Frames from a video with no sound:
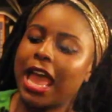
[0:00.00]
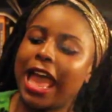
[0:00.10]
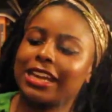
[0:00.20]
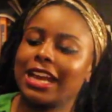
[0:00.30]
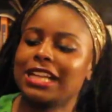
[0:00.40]

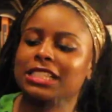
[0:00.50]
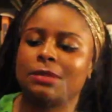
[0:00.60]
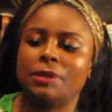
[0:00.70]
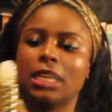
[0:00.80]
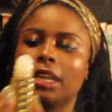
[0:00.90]
and it has to
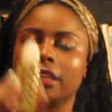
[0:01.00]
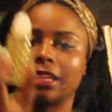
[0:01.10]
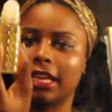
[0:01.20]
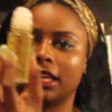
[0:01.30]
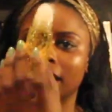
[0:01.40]
be
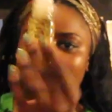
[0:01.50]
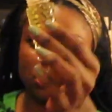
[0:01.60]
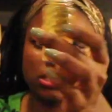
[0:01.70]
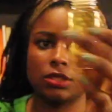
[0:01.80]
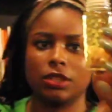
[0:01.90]
like
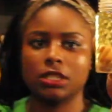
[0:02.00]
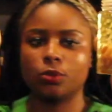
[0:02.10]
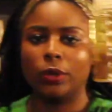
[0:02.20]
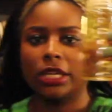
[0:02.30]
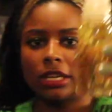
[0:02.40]
just this
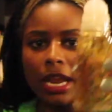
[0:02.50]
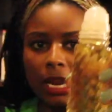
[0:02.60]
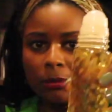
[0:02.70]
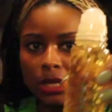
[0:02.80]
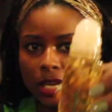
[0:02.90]
weird
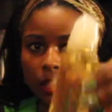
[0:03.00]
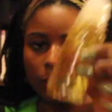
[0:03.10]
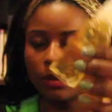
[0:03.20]
amber yellow